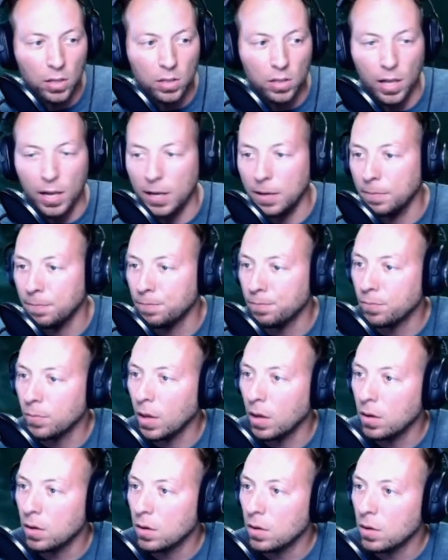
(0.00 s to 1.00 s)
like.
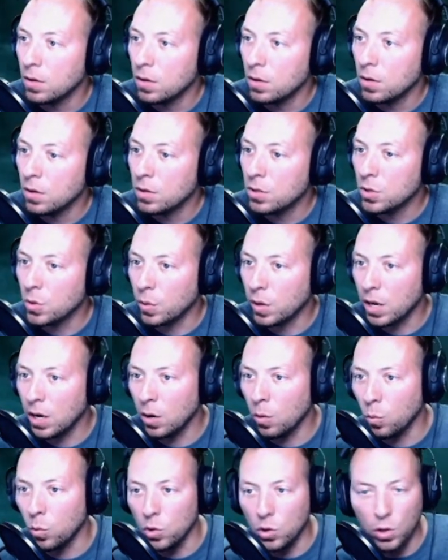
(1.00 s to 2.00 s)
So
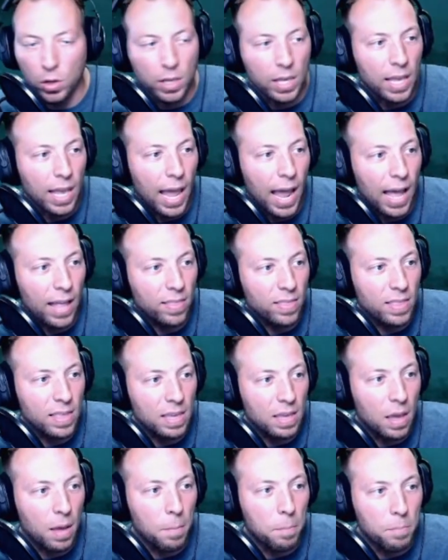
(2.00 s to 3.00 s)
here we're looking at
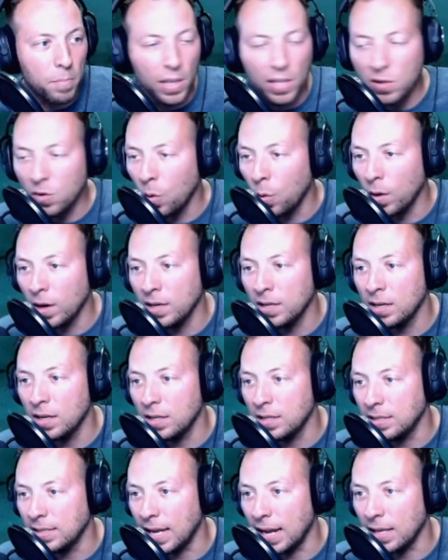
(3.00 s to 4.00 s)
the
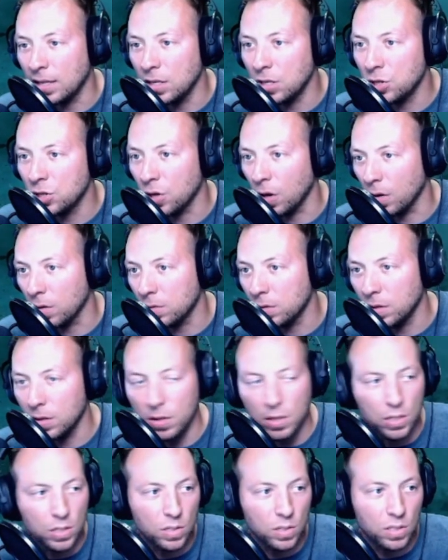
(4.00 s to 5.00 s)
Bitcoin daily chart.
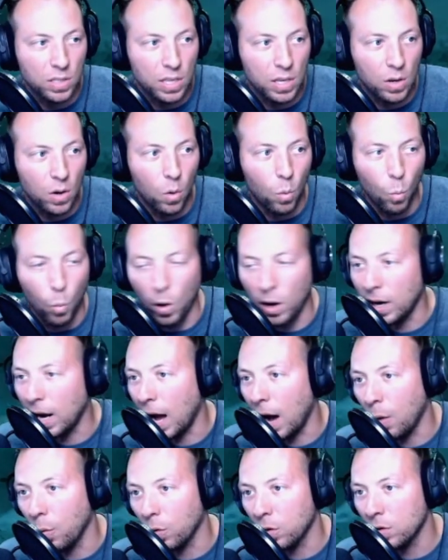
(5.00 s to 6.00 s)
This is the 1
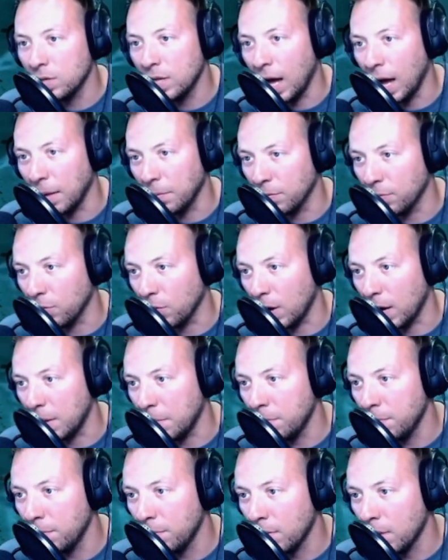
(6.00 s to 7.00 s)
hour time
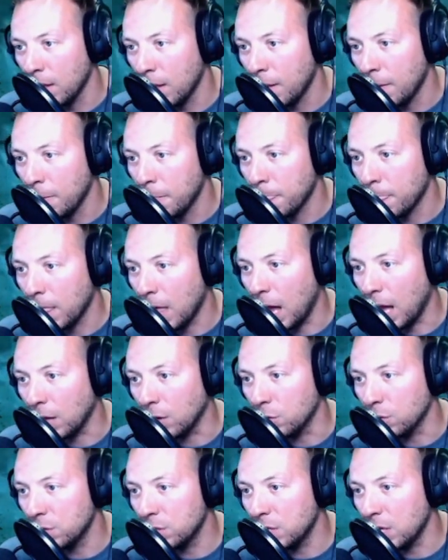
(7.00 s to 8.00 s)
frame. And
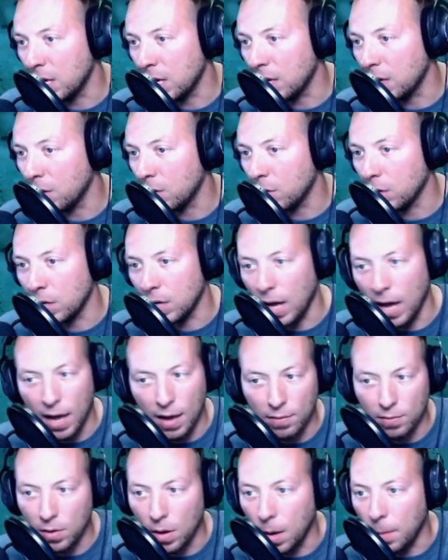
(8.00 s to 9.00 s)
you'll see you
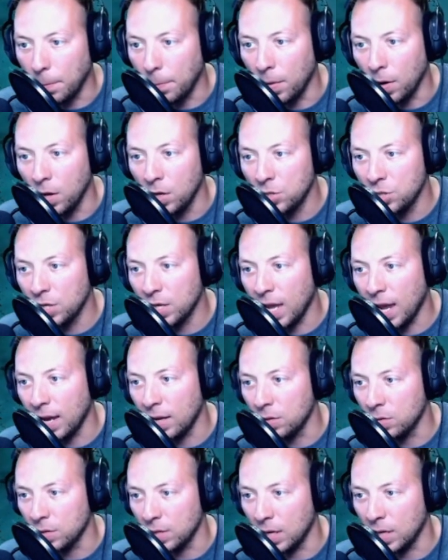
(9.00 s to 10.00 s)
have a bunch of
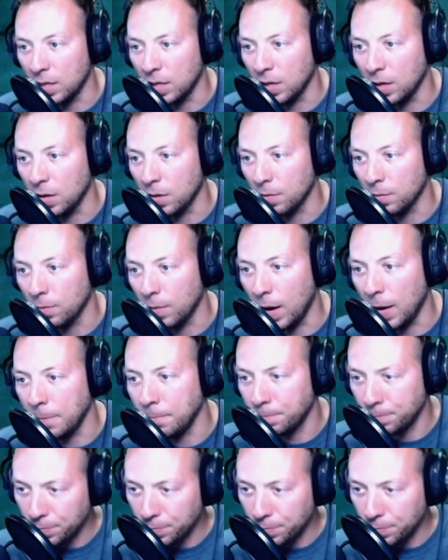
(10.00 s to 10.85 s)
candles on here, right?